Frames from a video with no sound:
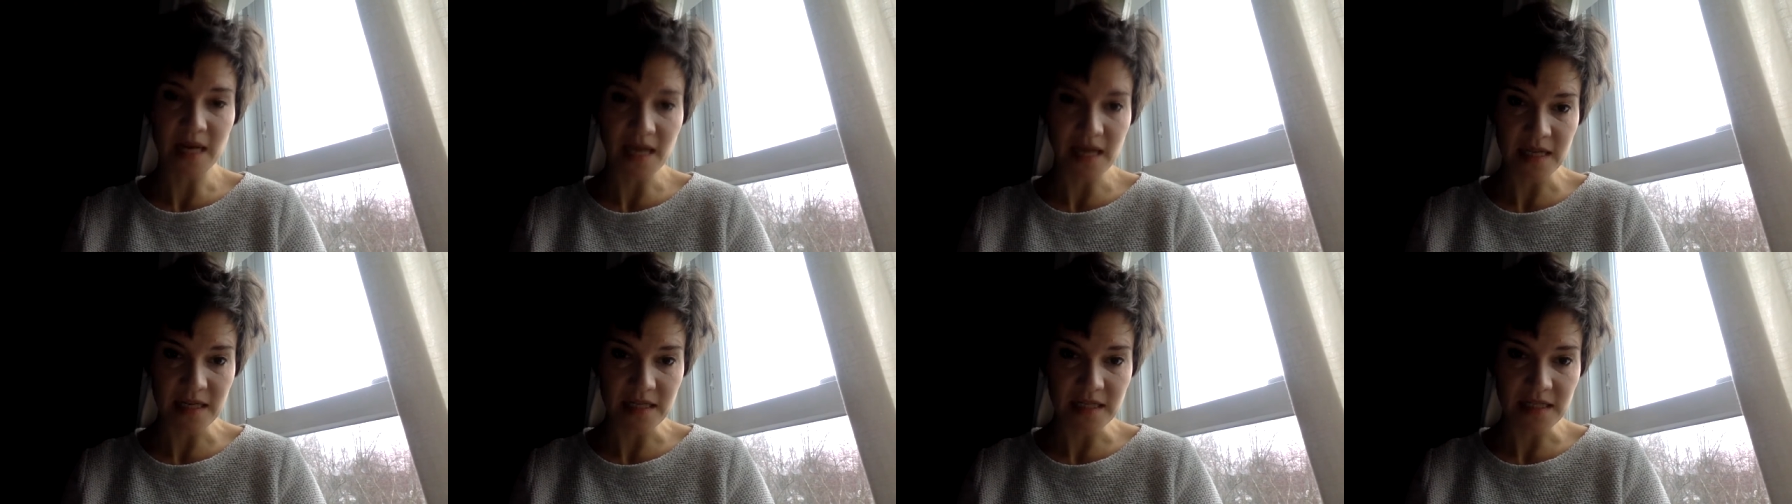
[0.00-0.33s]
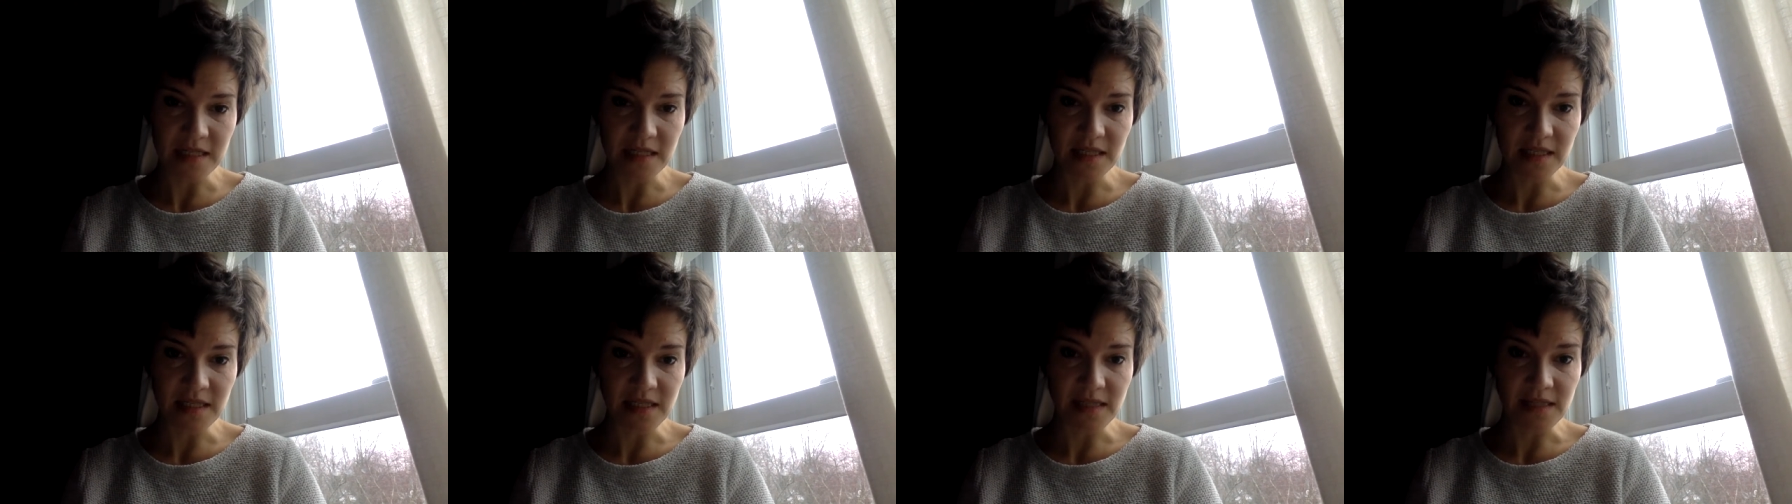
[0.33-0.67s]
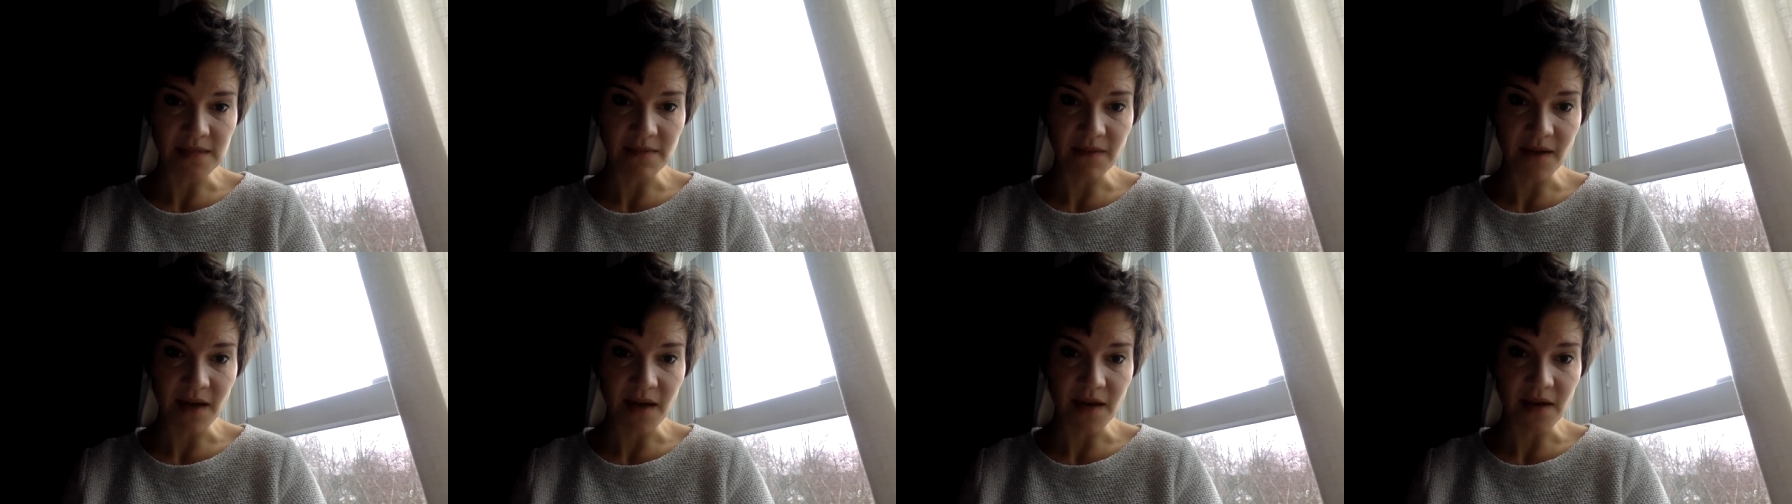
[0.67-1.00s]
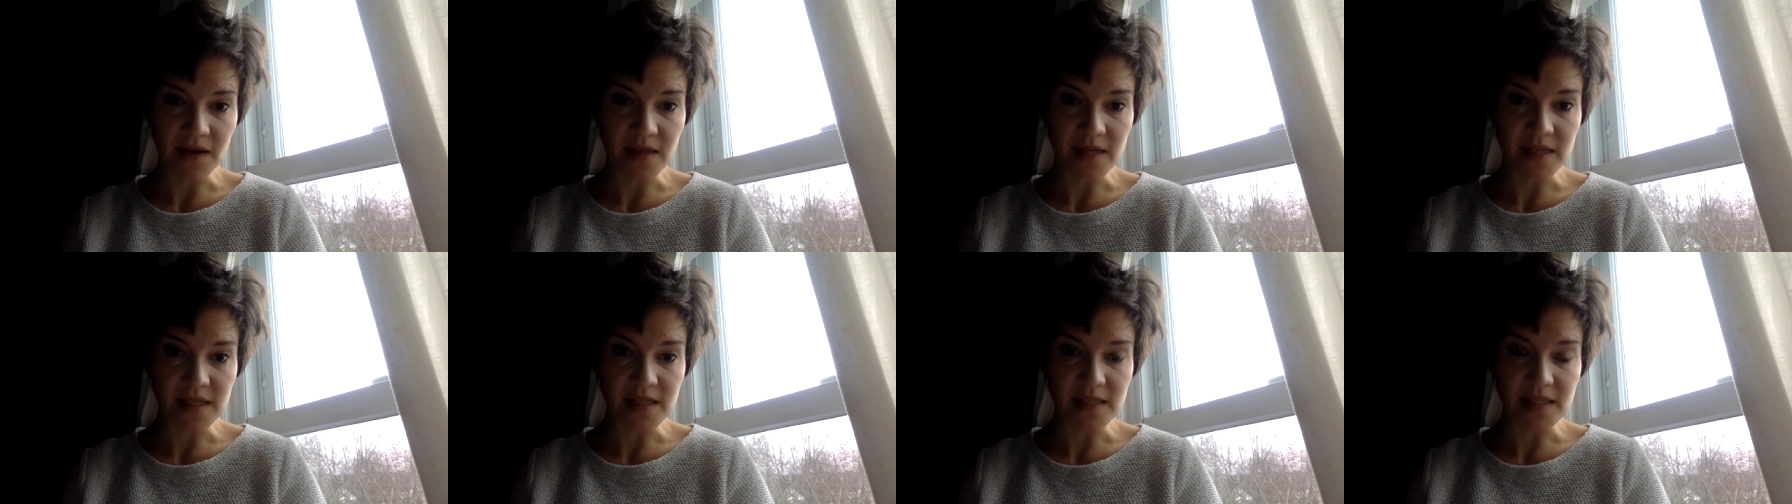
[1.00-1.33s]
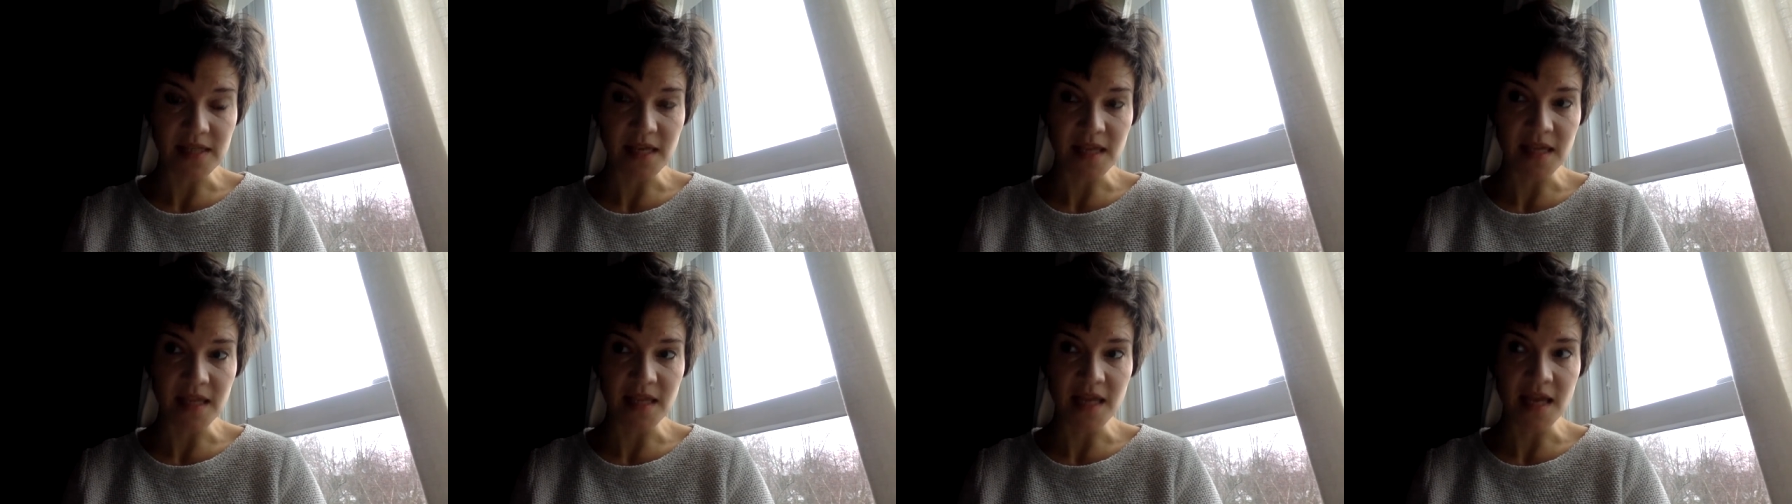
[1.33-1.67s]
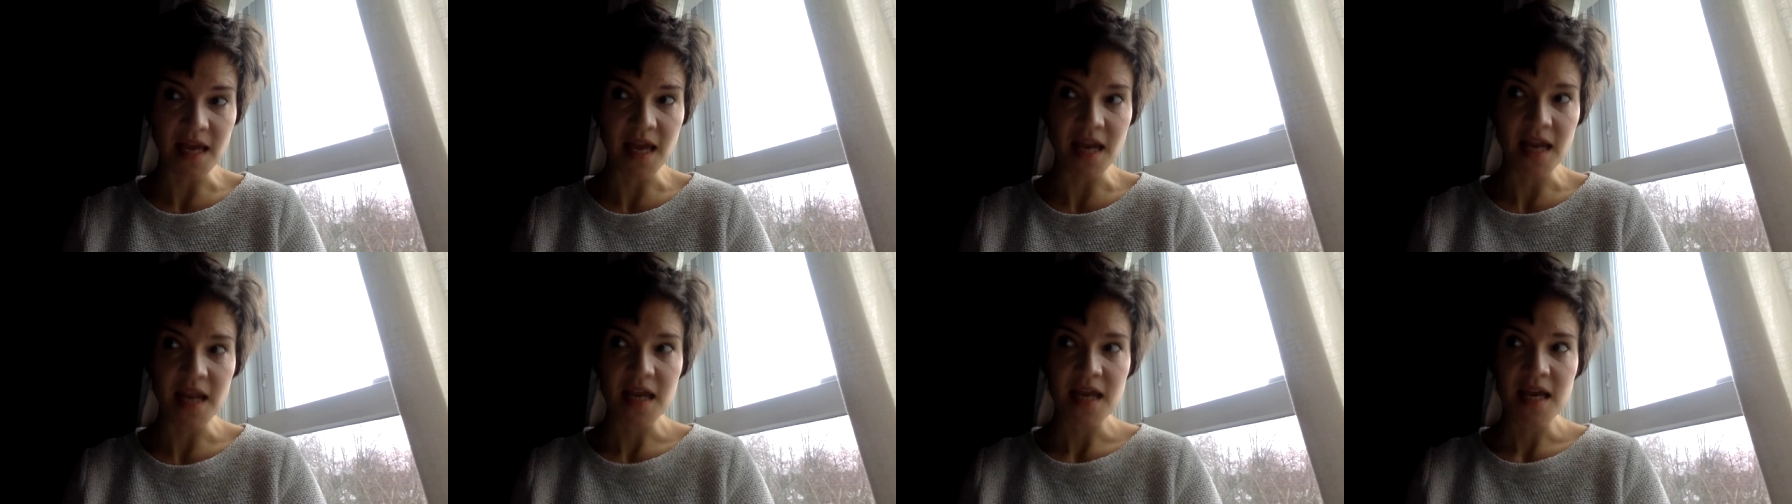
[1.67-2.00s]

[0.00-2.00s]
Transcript: end to this virus, and that